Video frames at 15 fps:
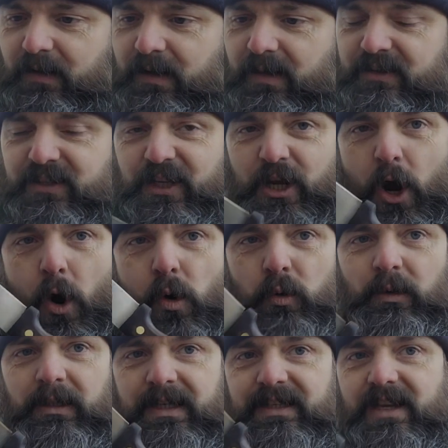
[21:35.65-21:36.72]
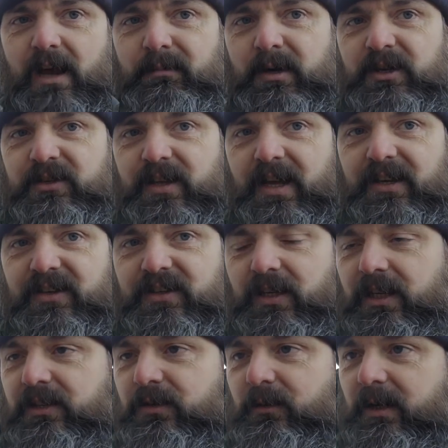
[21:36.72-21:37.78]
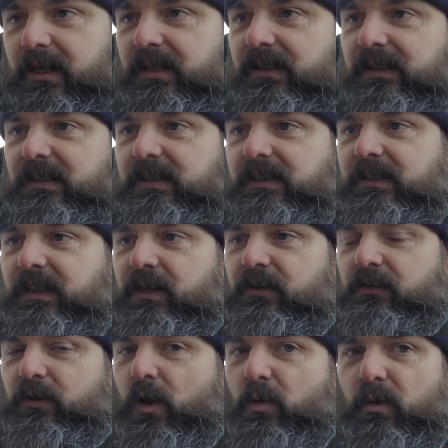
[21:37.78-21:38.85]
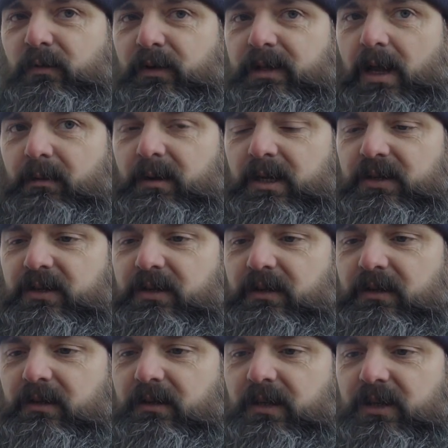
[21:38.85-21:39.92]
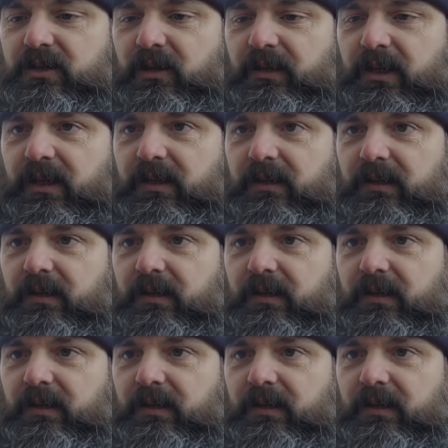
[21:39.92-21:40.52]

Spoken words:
That's the only damage that I see to it. No other damage is on it.